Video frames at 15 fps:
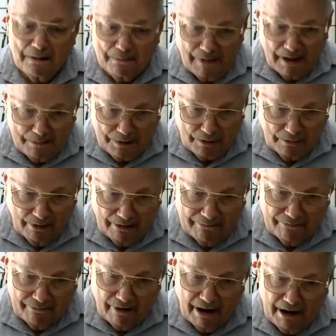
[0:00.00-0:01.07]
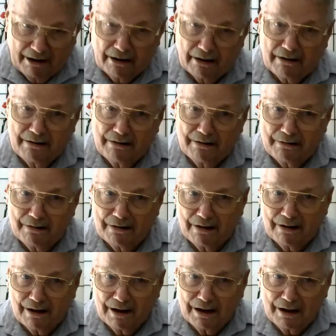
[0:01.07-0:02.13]
Maybe you got fired.
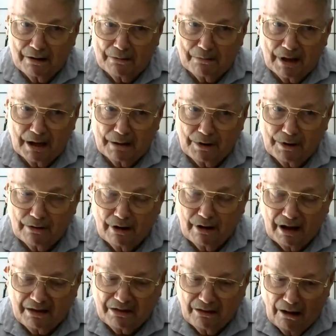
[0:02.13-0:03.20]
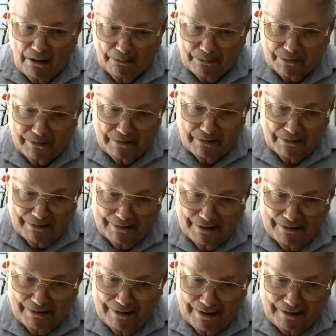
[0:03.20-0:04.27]
Maybe you got dumped
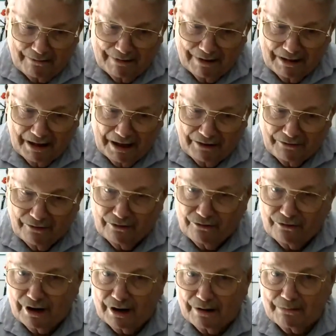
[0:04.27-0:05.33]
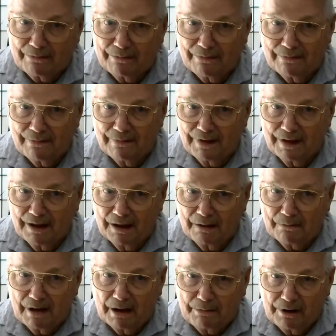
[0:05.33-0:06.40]
in a relationship.
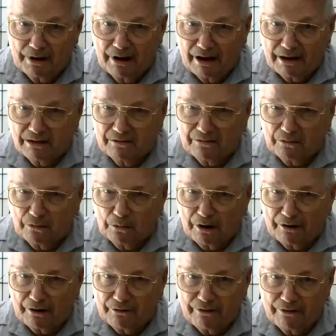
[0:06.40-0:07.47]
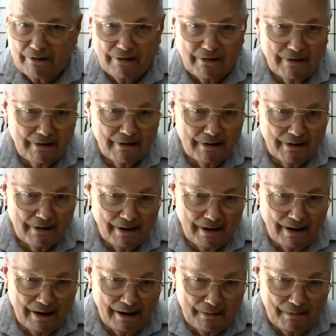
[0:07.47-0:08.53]
Maybe you got divorced.
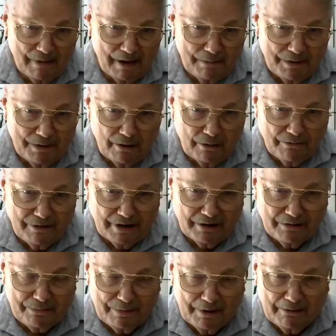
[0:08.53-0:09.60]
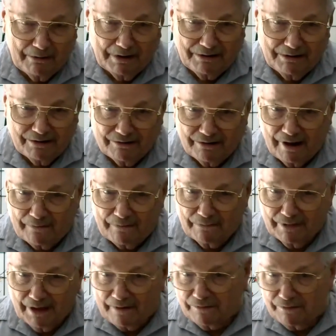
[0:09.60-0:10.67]
Maybe those experiences have
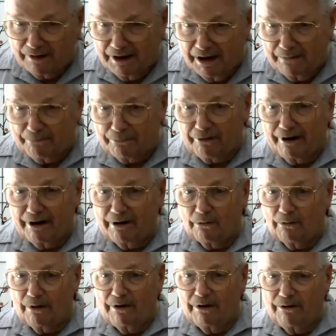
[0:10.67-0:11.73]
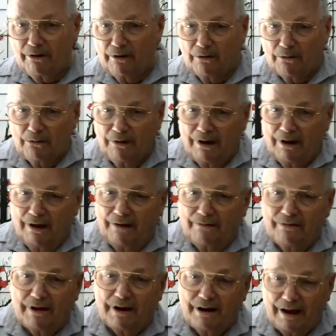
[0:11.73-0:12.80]
left an imprint on you
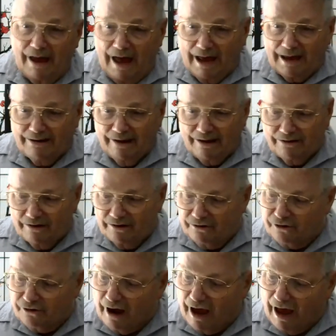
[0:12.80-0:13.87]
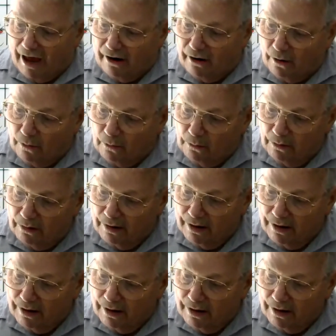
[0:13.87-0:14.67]
that it acts as a shadow